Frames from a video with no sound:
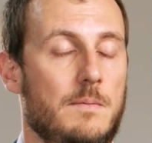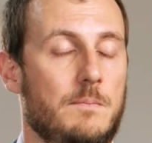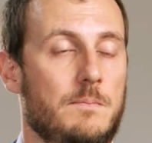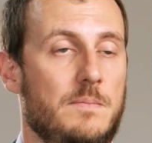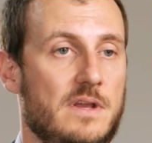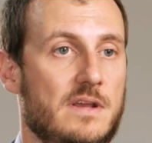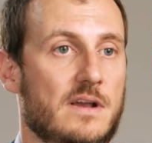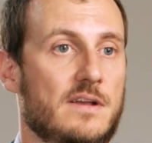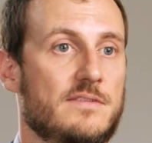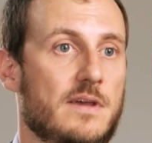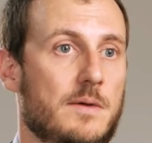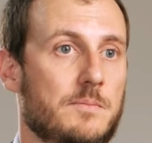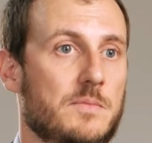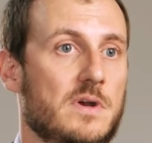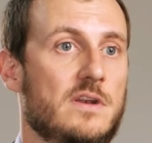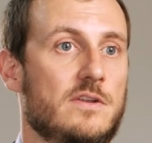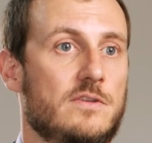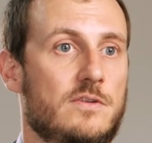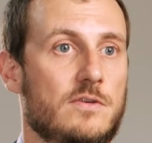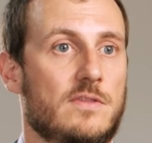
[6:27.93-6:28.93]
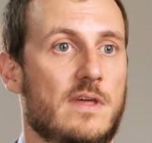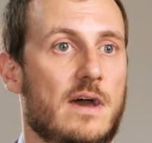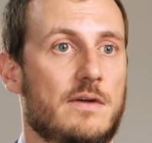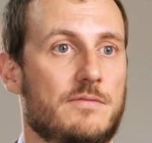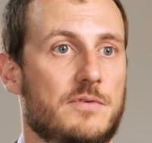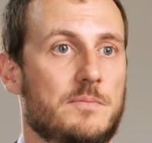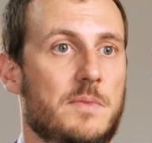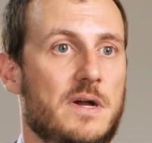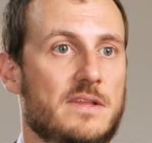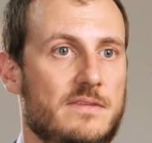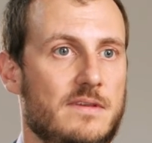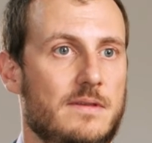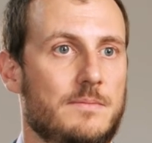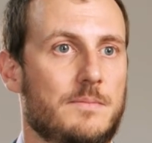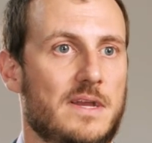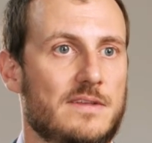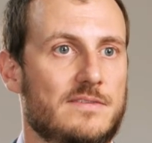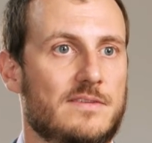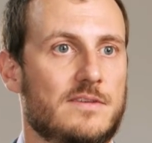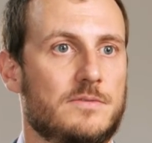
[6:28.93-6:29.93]
because I'm going to do that for my
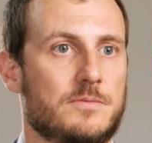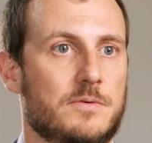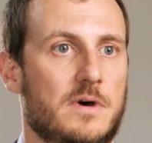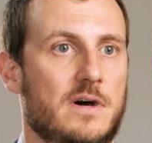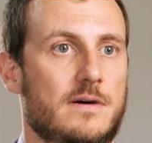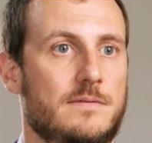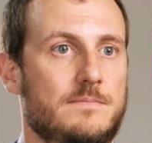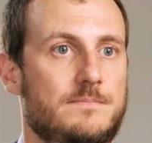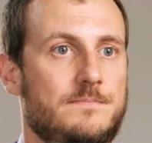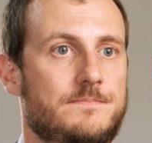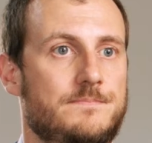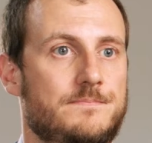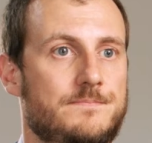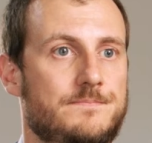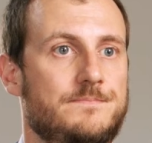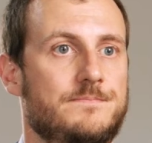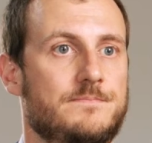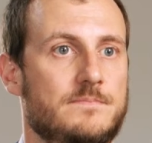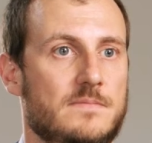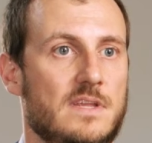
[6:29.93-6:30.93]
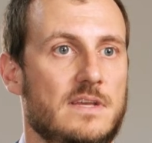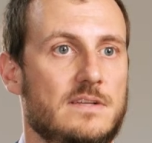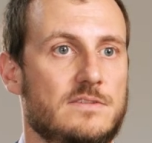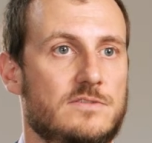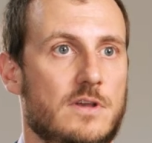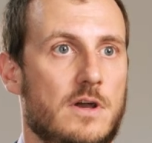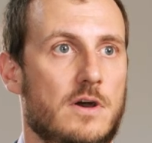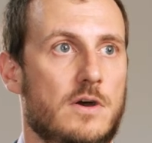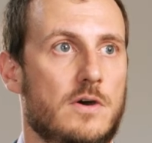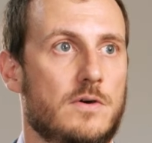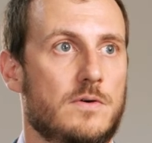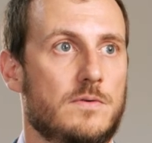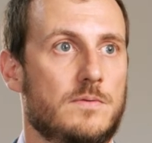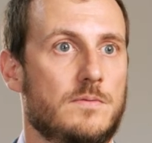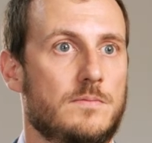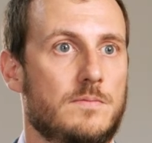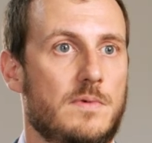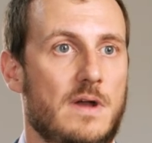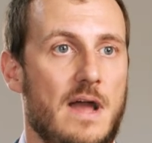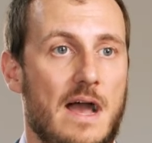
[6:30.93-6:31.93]
teammates as well. And so
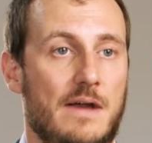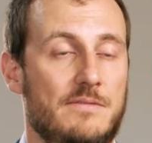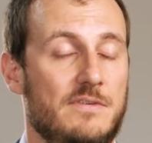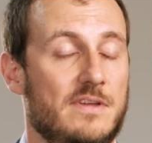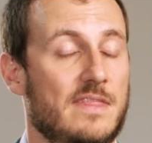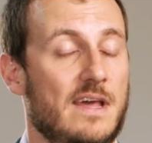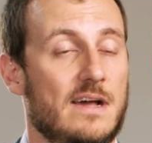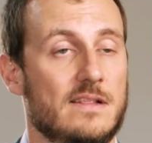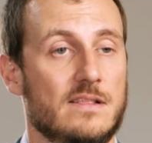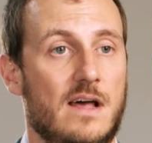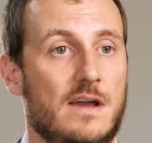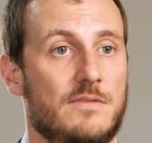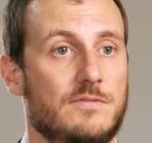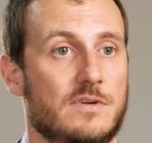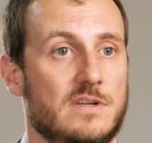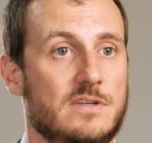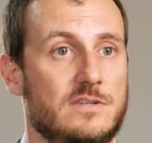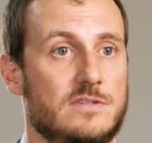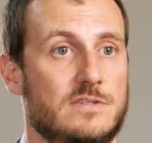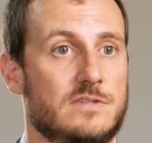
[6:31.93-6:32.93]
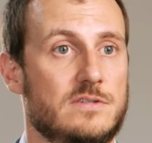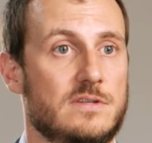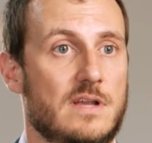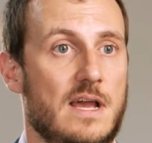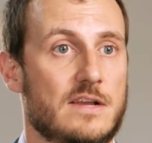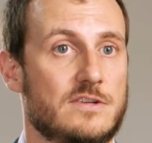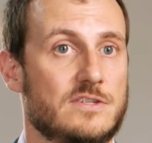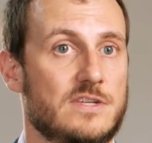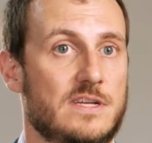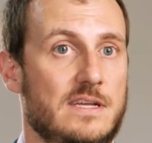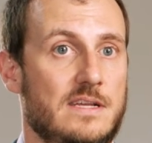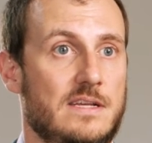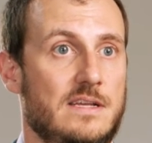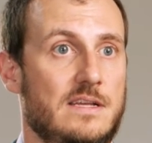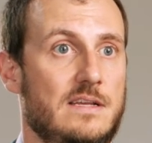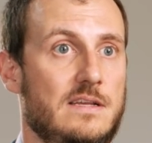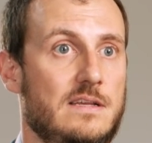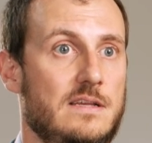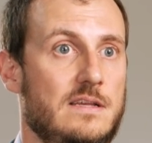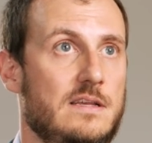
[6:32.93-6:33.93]
having that leverage actually
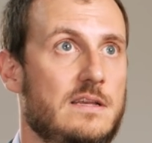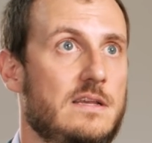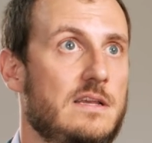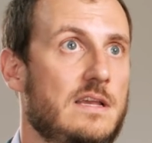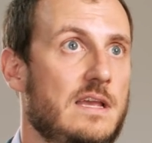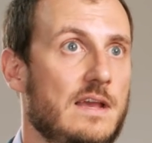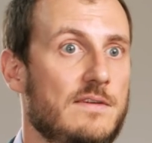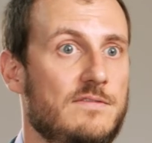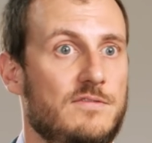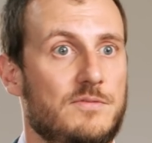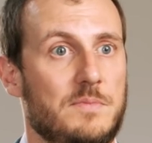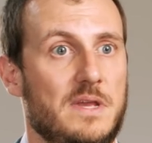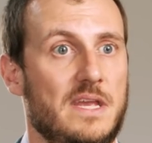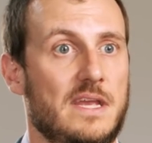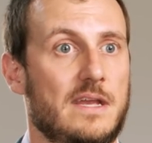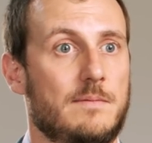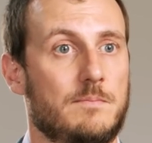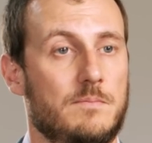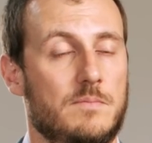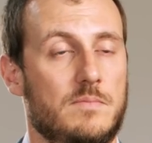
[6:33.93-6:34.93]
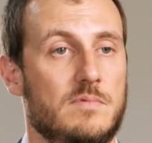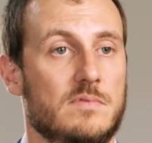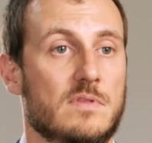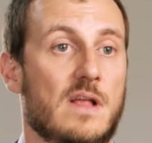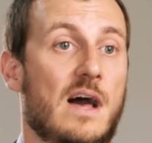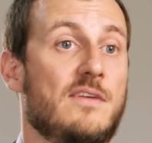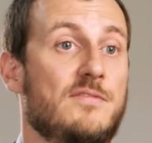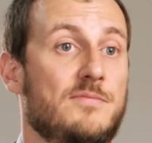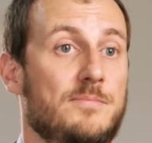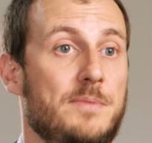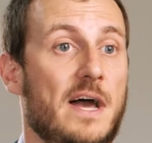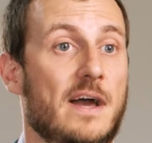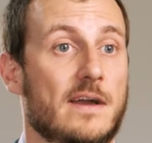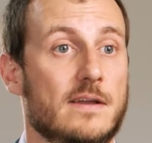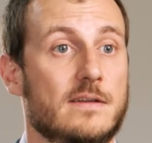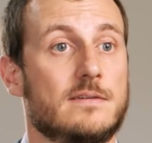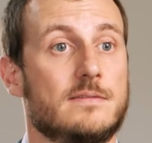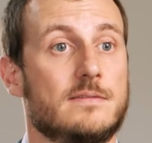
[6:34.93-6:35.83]
gives me life back.